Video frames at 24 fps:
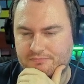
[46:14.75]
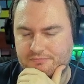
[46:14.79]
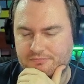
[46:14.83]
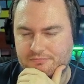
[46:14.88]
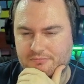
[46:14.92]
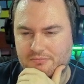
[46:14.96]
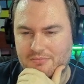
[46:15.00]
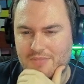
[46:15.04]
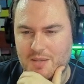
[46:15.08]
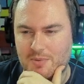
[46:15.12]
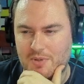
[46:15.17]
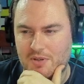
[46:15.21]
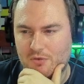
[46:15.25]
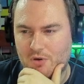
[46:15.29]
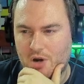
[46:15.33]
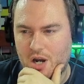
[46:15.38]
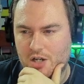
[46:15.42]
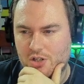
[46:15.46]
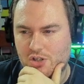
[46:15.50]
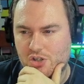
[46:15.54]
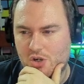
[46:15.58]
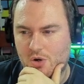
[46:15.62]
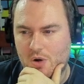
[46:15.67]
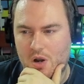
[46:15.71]
Maybe
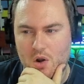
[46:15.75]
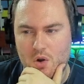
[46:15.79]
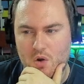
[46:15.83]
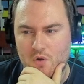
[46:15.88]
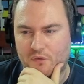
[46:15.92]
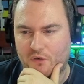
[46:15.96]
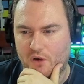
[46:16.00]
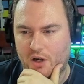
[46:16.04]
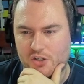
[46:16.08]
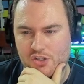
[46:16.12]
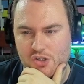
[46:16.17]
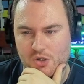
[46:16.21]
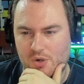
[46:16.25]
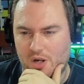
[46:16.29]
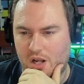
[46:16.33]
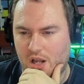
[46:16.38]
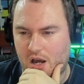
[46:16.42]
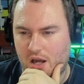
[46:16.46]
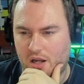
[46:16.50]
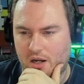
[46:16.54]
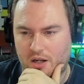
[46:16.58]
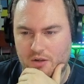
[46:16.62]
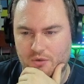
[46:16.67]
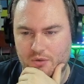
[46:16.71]
Raichu. I love Raichu a
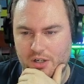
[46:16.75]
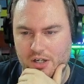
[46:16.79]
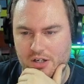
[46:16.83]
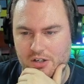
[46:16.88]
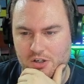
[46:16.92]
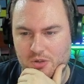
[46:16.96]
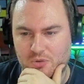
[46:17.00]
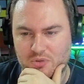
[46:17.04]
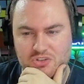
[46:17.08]
lot. I really do.